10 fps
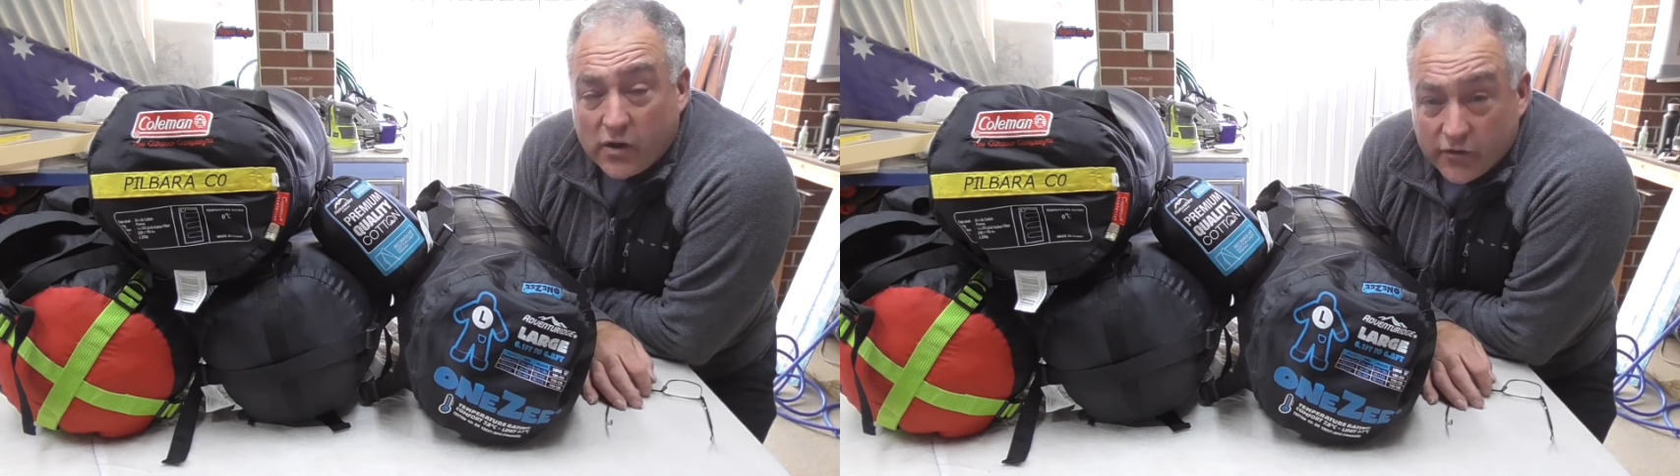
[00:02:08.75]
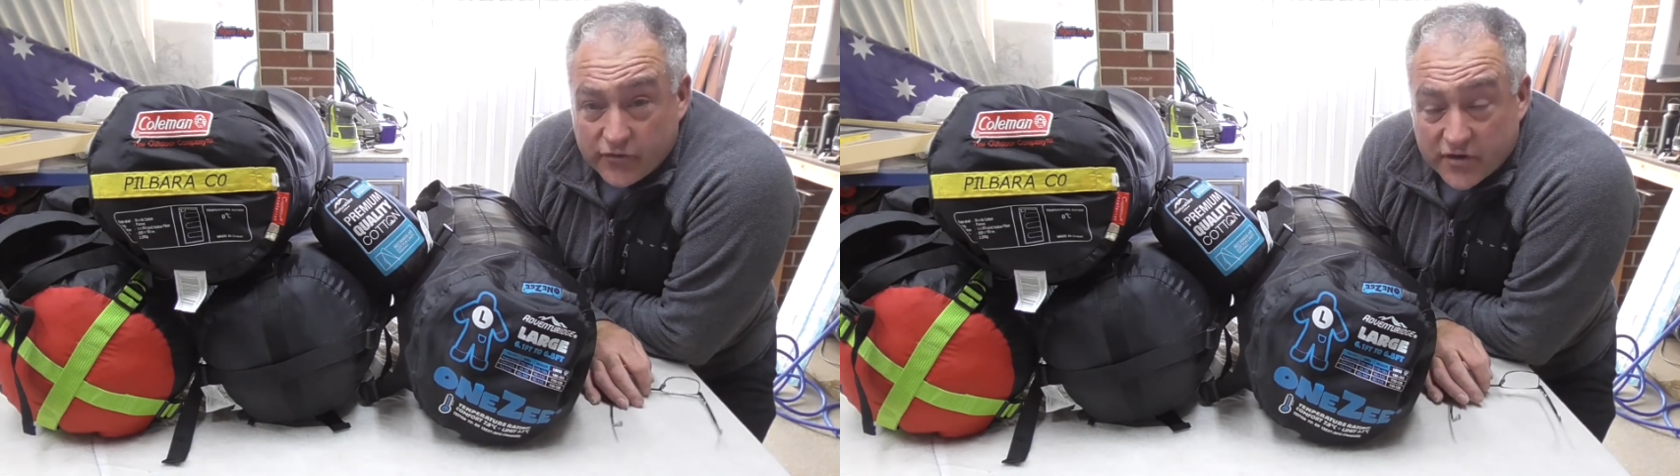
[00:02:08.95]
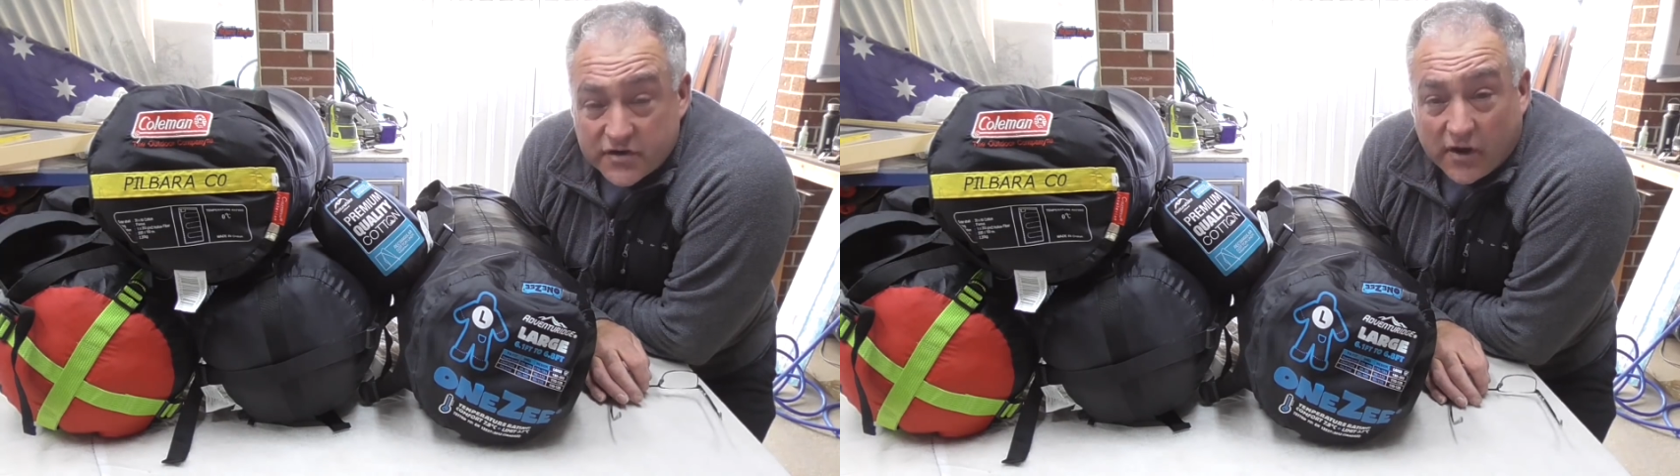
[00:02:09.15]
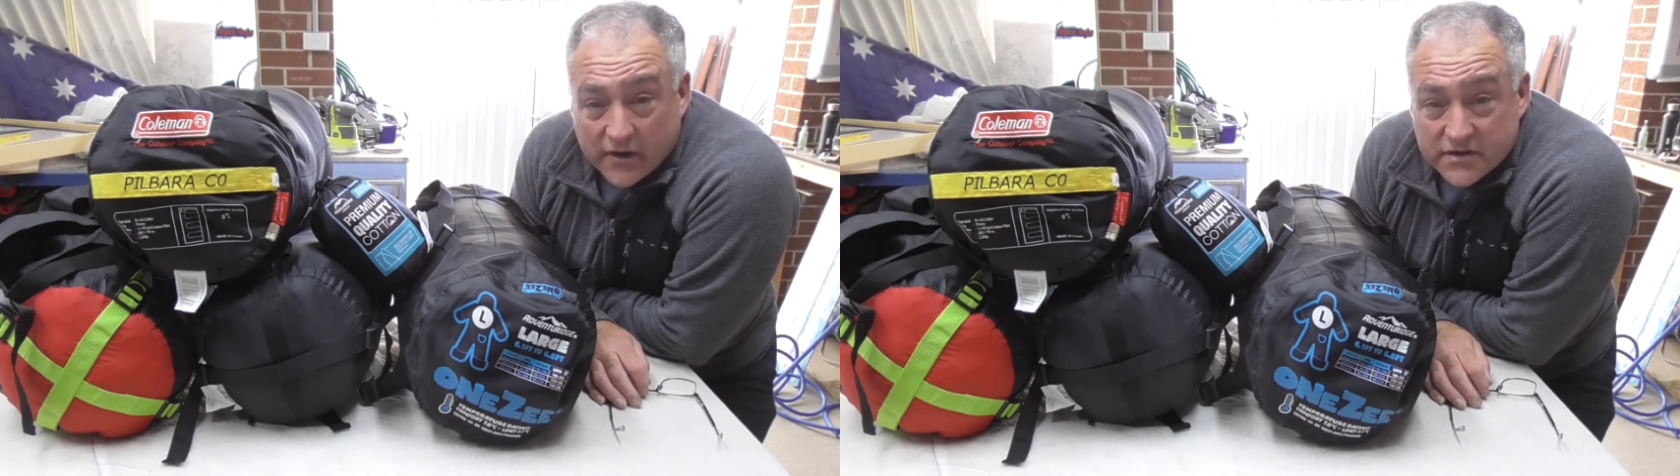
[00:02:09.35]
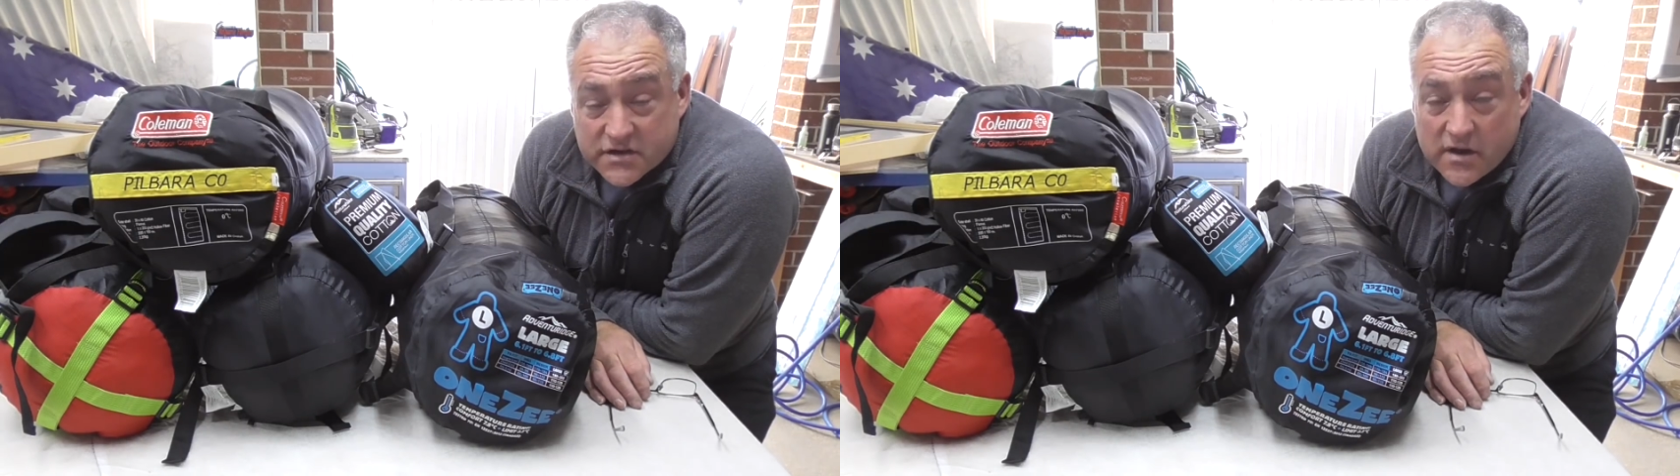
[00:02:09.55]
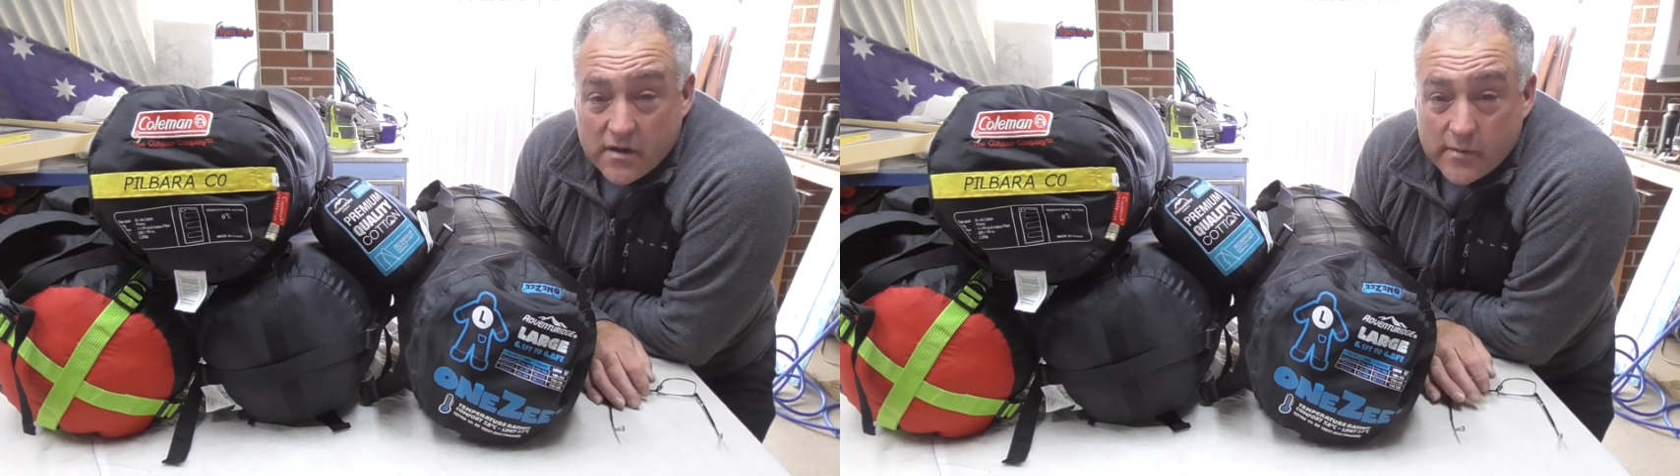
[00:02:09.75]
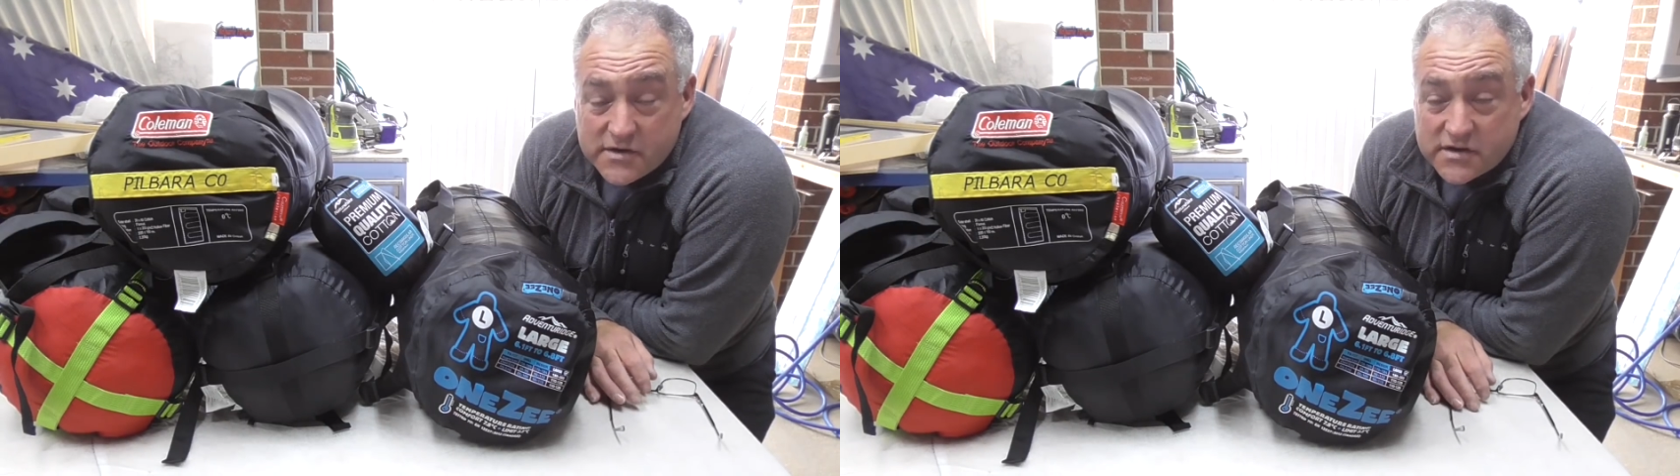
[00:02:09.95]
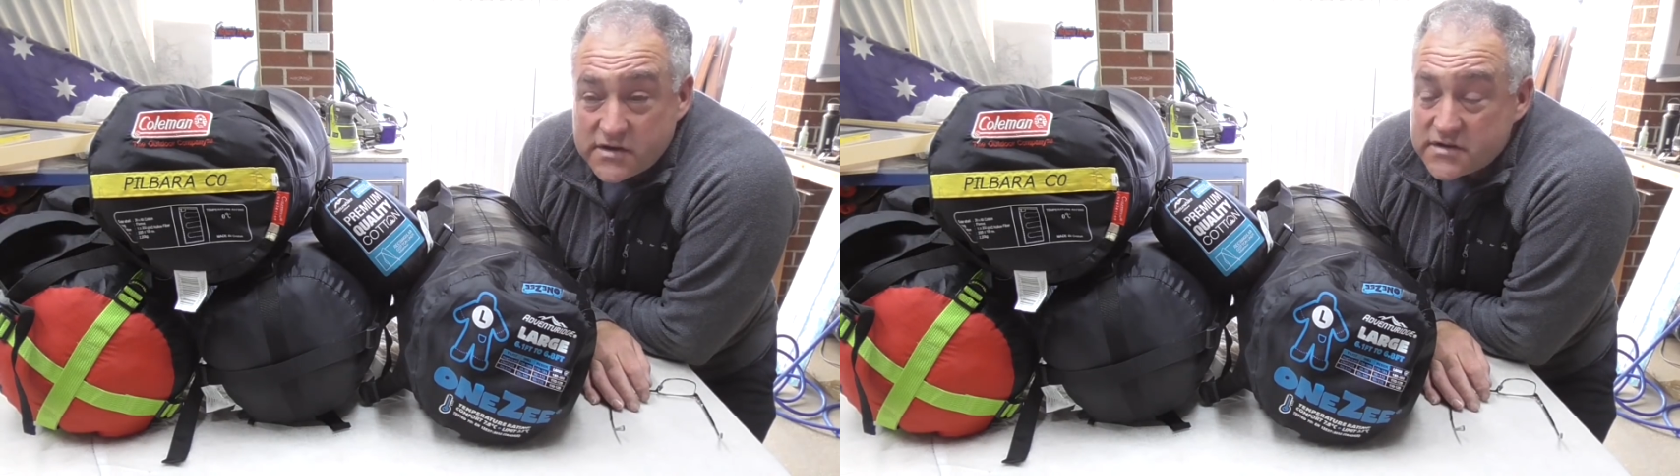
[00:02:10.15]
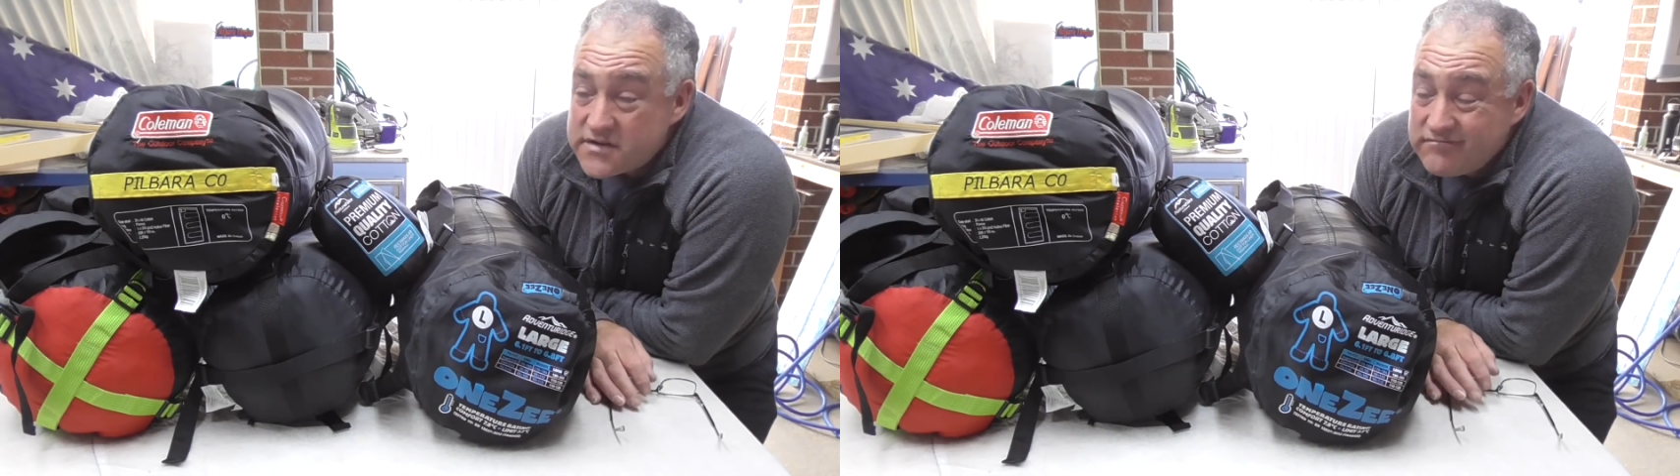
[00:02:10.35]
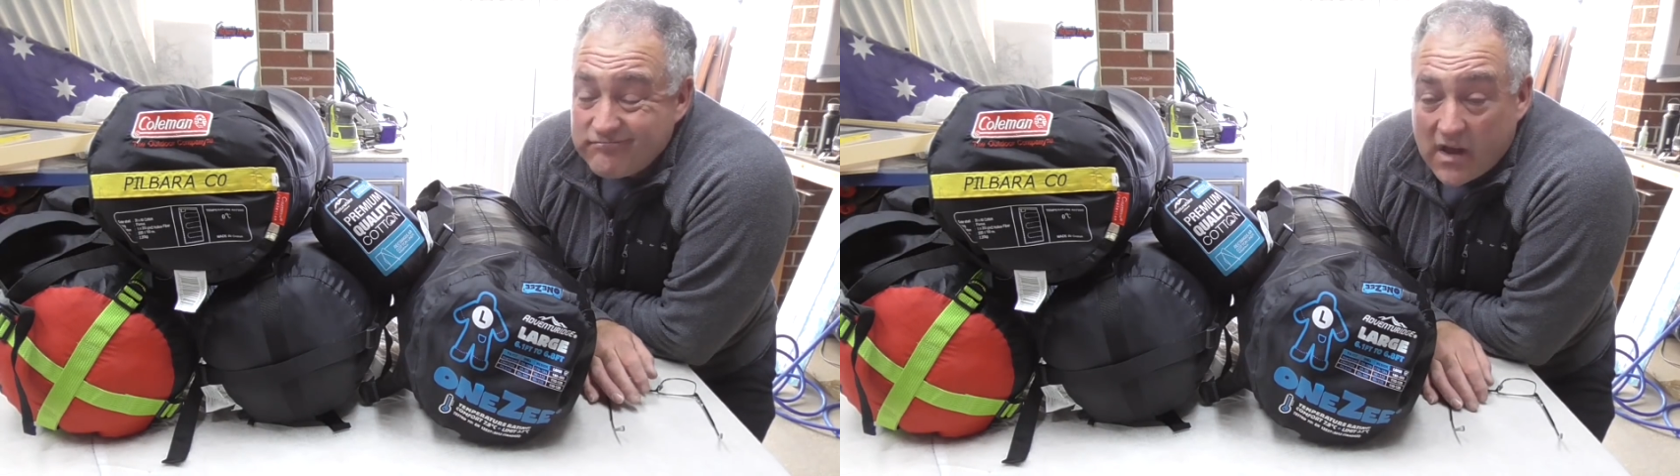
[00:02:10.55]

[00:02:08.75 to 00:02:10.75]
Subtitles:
$100, which is,